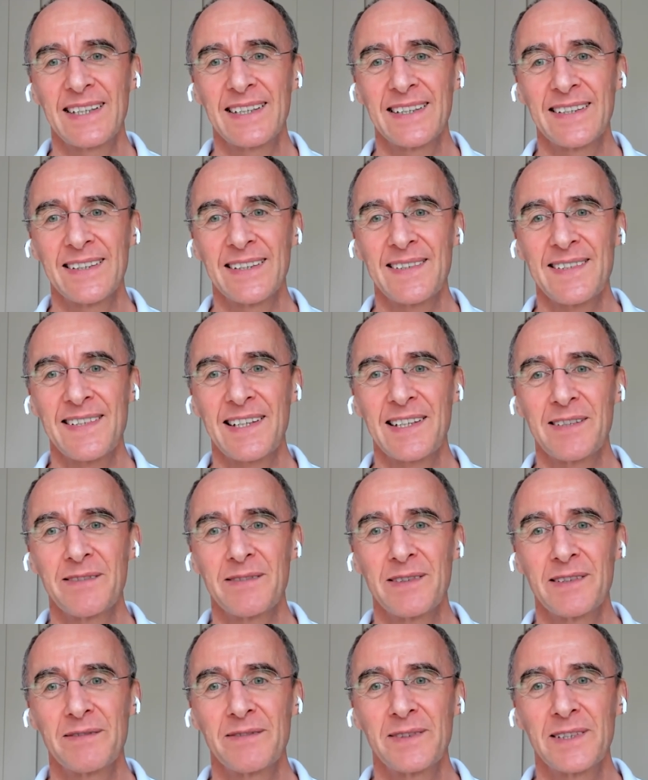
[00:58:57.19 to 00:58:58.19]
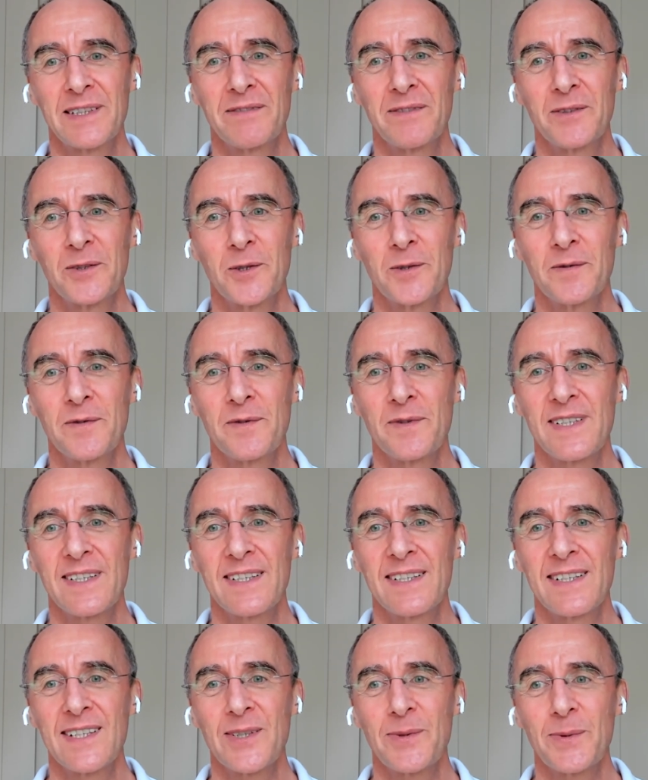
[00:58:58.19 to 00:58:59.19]
you know, that's kind of evolved
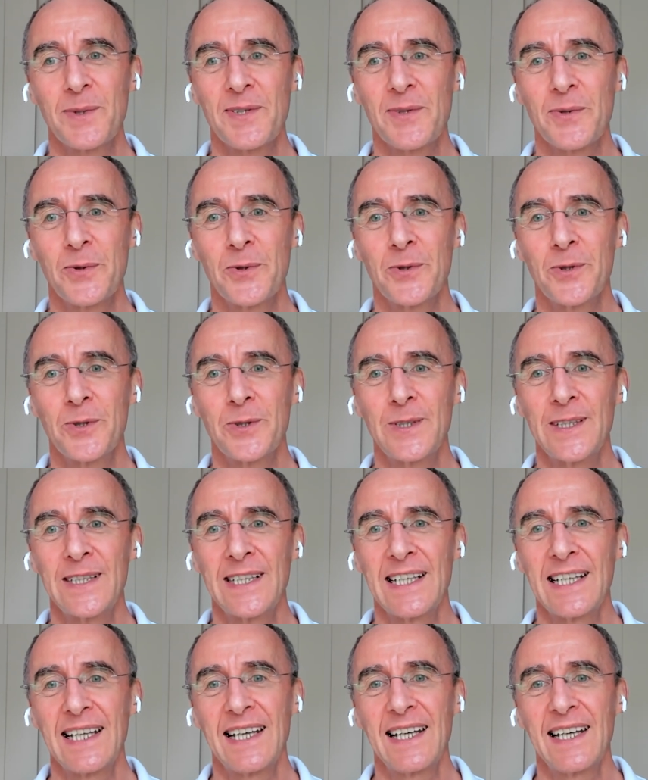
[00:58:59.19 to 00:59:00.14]
into us all